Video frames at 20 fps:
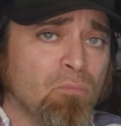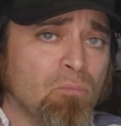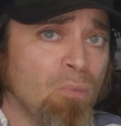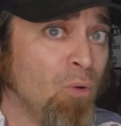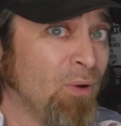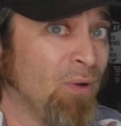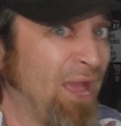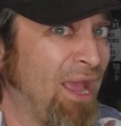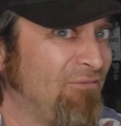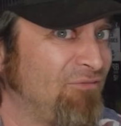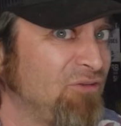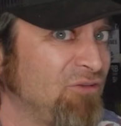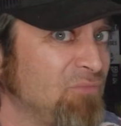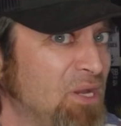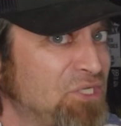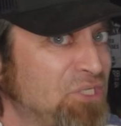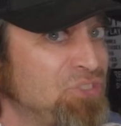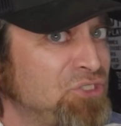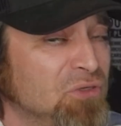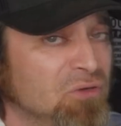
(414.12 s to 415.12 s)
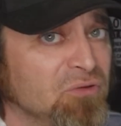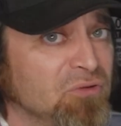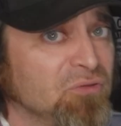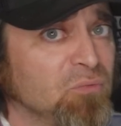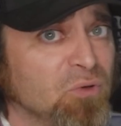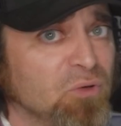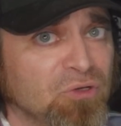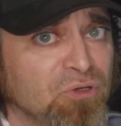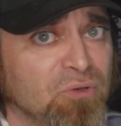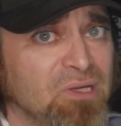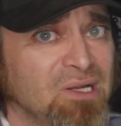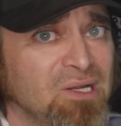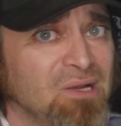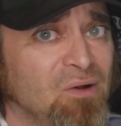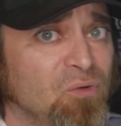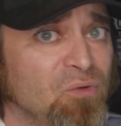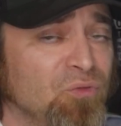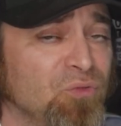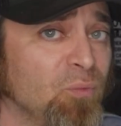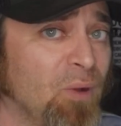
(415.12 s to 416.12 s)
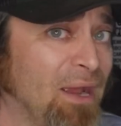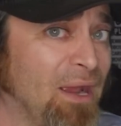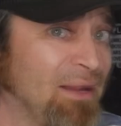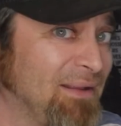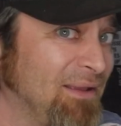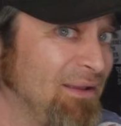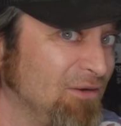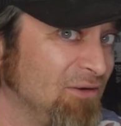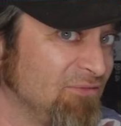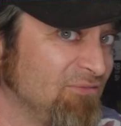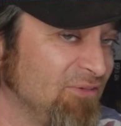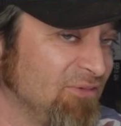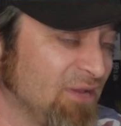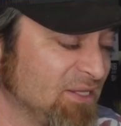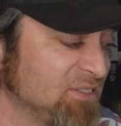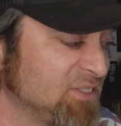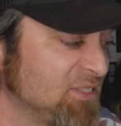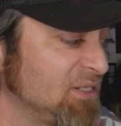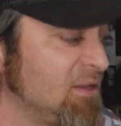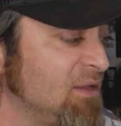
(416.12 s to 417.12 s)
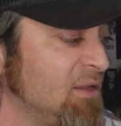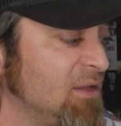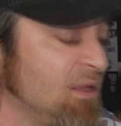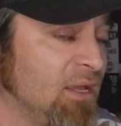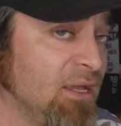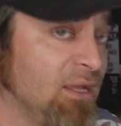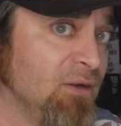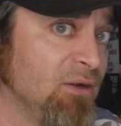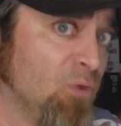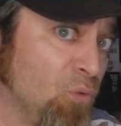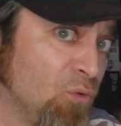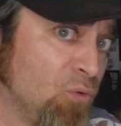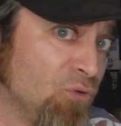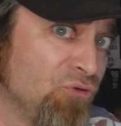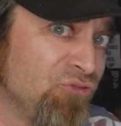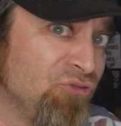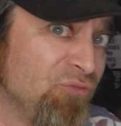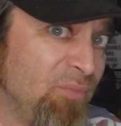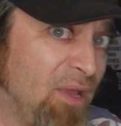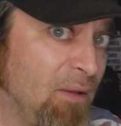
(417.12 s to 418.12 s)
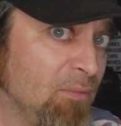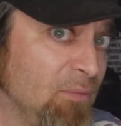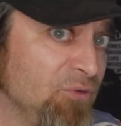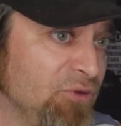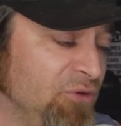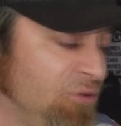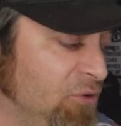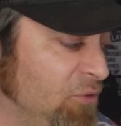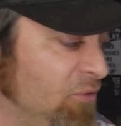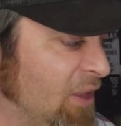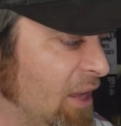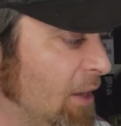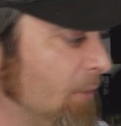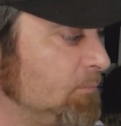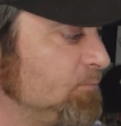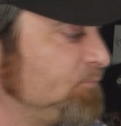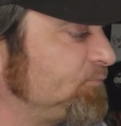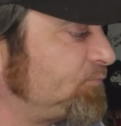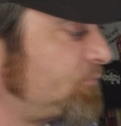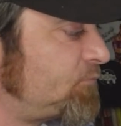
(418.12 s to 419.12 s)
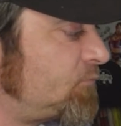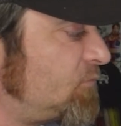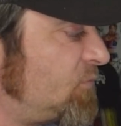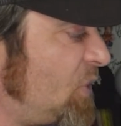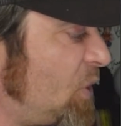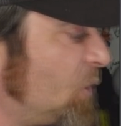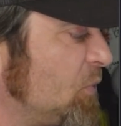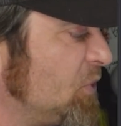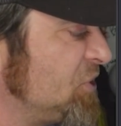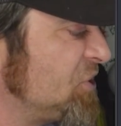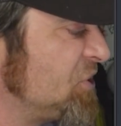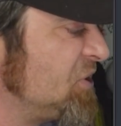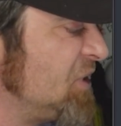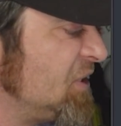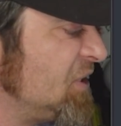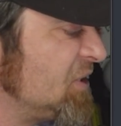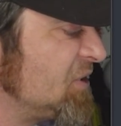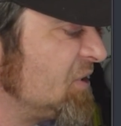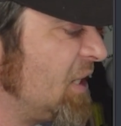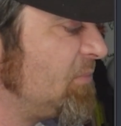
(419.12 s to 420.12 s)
But we have to make sure that we're doing it on the right interface. And in order to be able to do that, we just need to